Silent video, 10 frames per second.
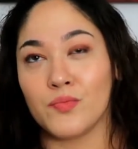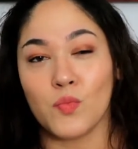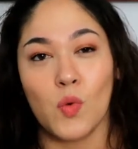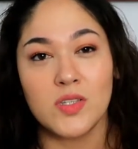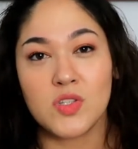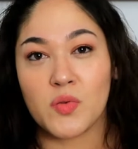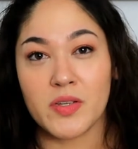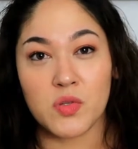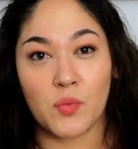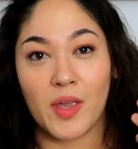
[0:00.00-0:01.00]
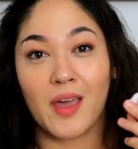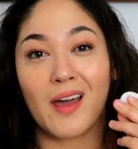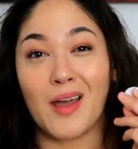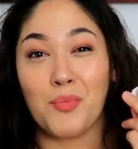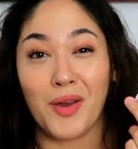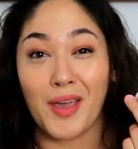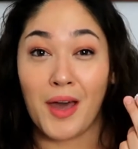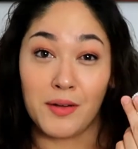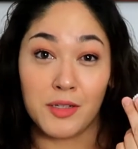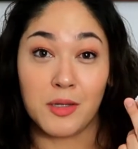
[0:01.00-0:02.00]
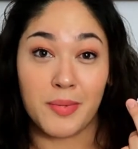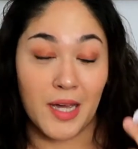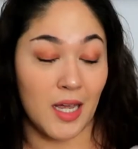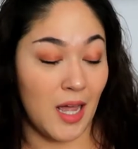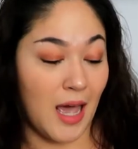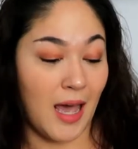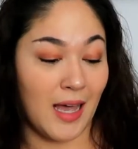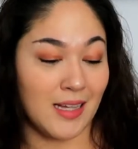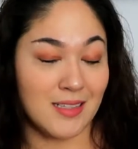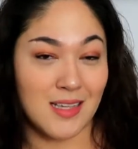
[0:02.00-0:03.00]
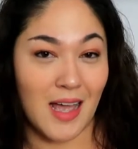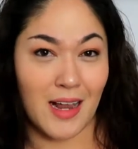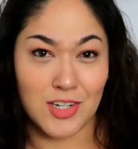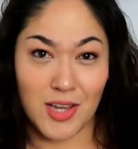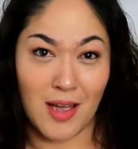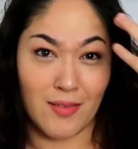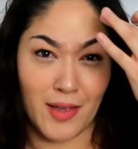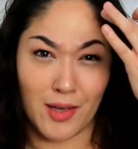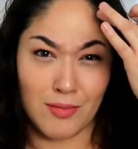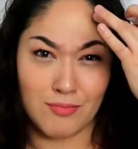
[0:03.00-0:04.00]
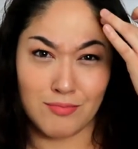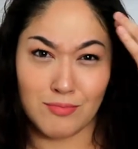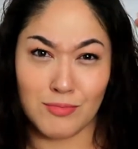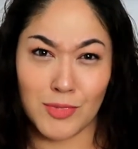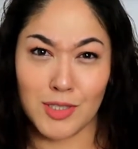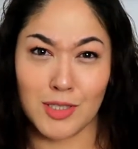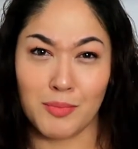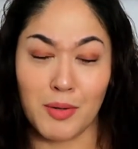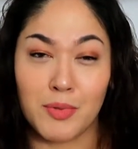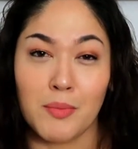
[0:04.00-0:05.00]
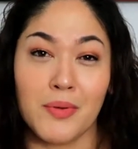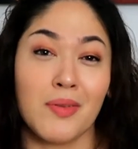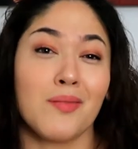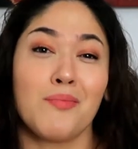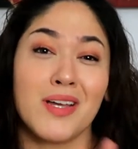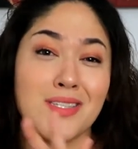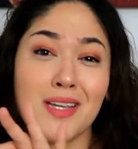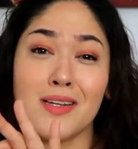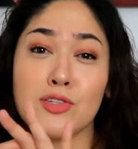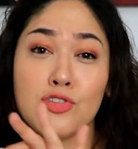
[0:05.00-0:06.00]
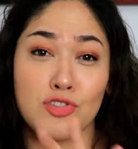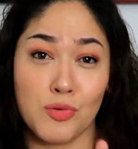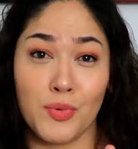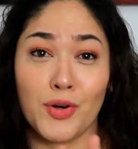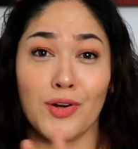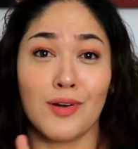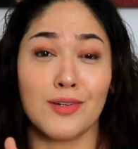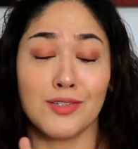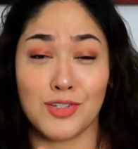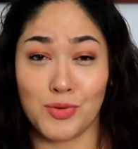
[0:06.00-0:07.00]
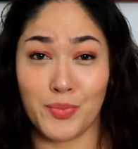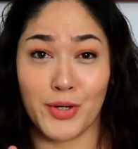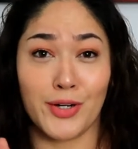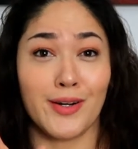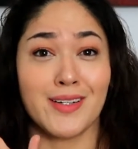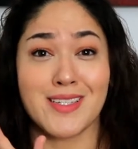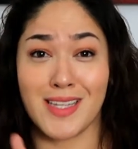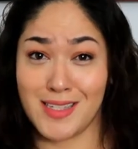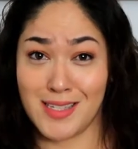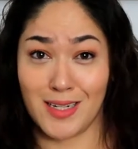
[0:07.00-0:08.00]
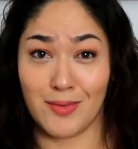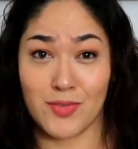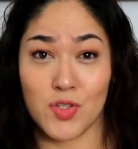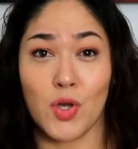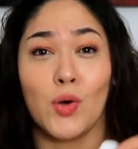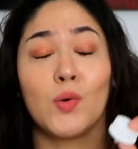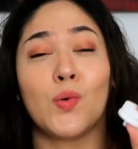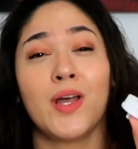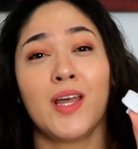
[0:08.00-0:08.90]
once, twice a week, I break out a little bit, and I actually have like one little pimple, but my skin is super duper sensitive. So